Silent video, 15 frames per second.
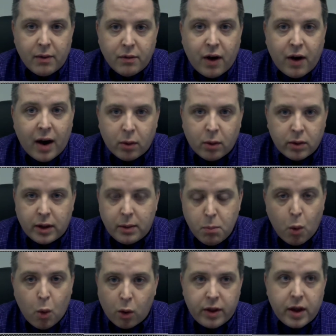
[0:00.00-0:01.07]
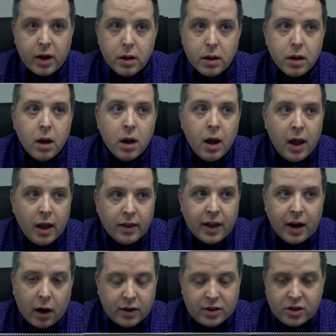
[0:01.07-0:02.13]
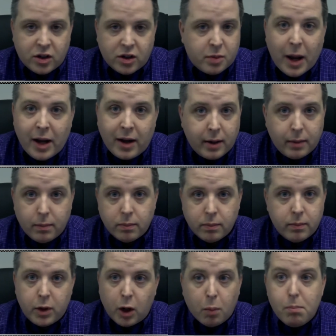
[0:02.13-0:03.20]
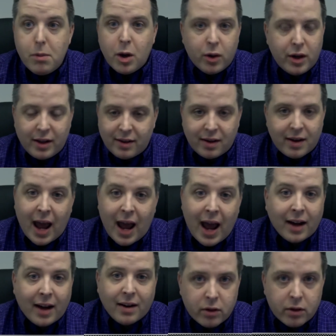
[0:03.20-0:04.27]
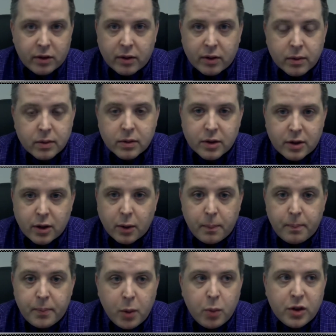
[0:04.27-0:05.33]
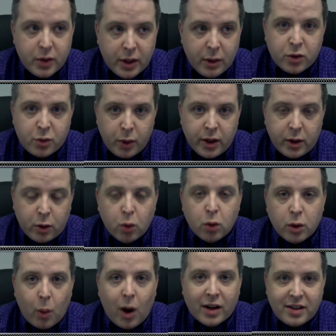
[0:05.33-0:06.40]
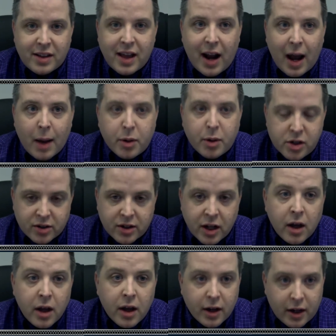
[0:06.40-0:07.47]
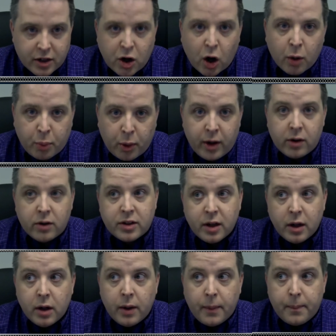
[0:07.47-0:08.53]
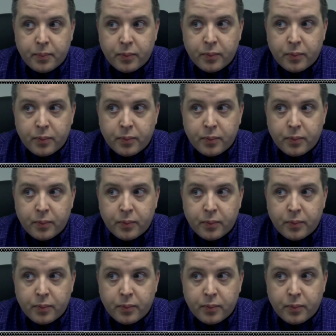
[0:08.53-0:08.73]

and virally more than us just spending millions in ad dollars. So it was really cool to watch that happen. Just guitar players